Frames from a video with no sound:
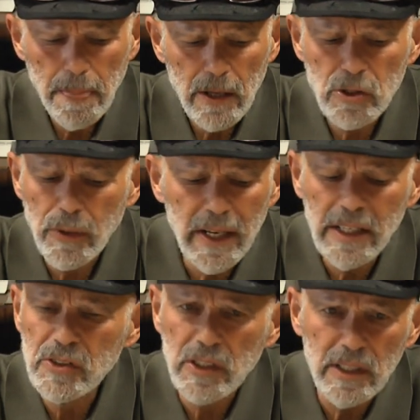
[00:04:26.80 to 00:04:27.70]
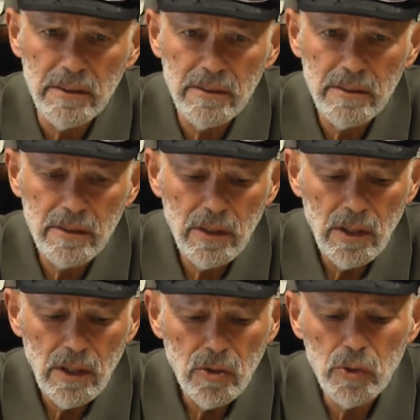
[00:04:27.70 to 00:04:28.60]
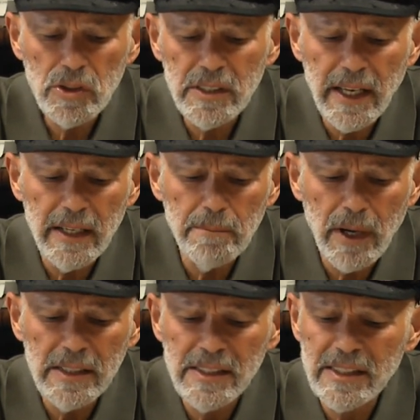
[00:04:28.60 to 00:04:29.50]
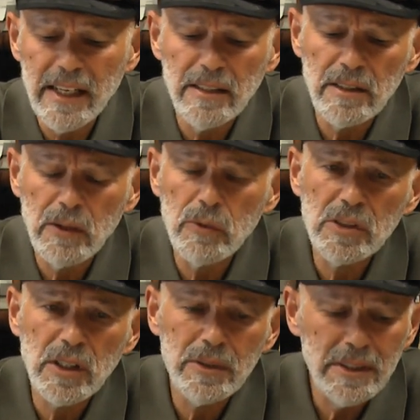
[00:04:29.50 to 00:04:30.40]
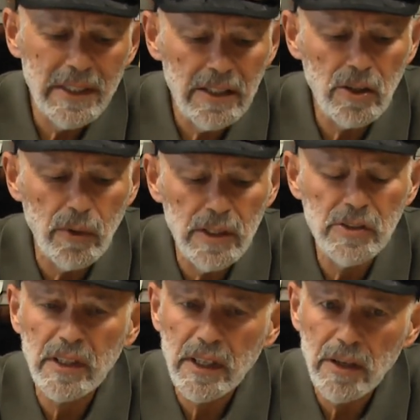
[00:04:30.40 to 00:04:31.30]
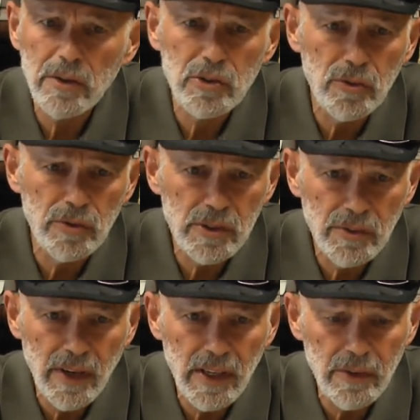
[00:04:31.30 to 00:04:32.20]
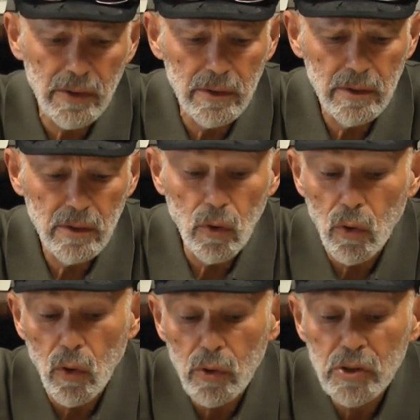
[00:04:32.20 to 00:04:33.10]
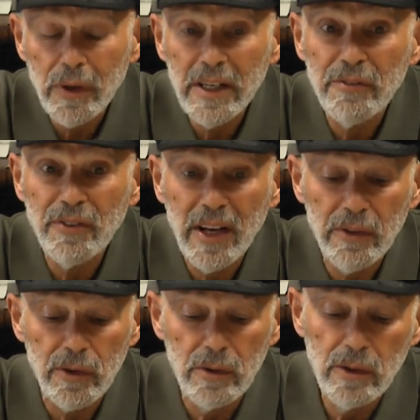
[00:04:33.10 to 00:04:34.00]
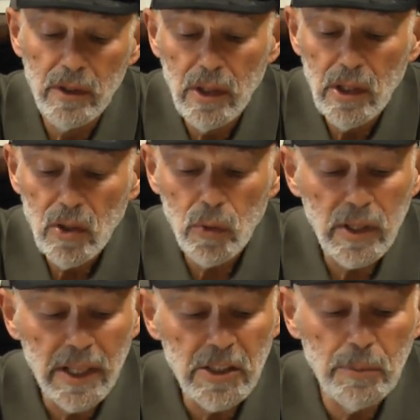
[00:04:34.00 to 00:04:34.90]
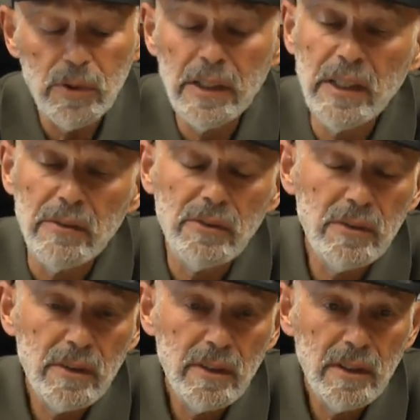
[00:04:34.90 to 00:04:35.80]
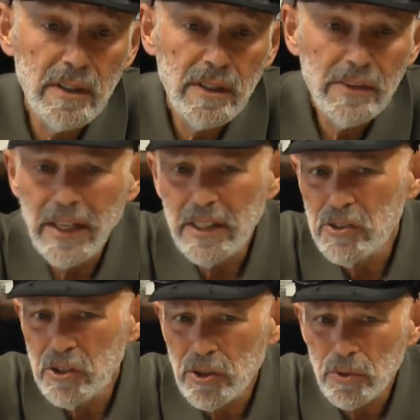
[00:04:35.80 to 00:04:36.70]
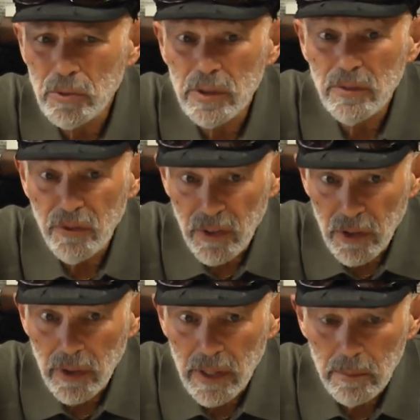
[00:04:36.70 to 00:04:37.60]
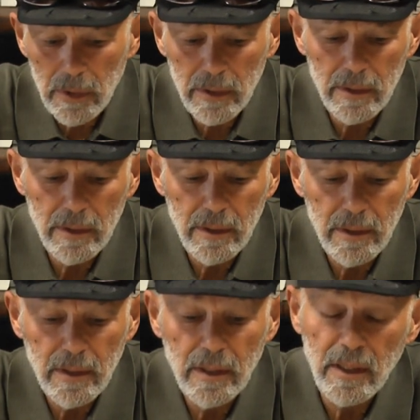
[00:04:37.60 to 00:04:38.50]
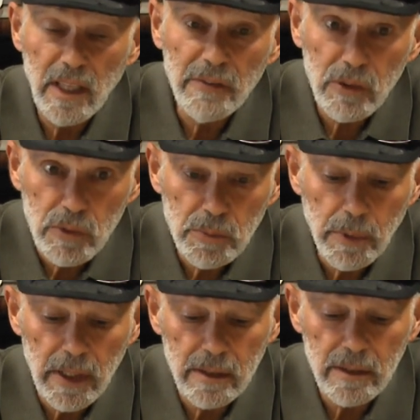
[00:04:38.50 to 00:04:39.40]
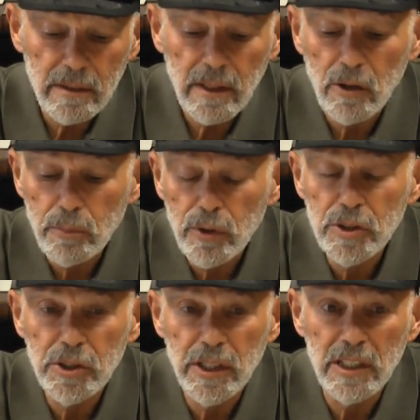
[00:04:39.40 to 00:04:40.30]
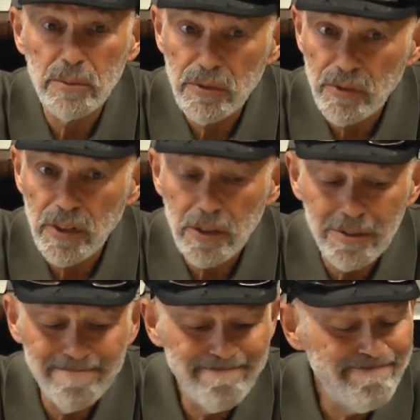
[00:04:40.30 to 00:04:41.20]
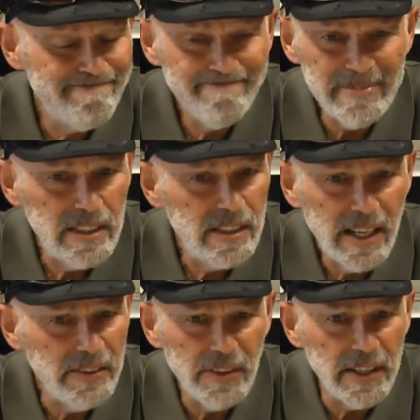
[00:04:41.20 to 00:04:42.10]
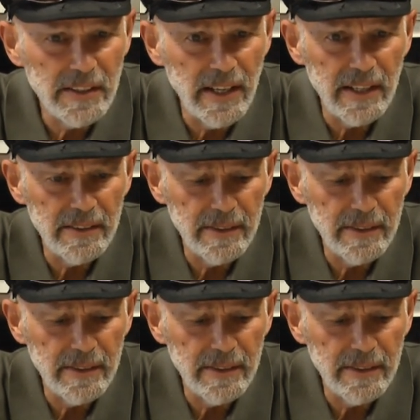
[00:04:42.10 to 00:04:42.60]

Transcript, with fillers: Is there any son who would stand by silently when someone denigrates the character of his father? Or, or is there any father who would like to believe that his children fear him? Love and respect are appreciated, but fear? I think not.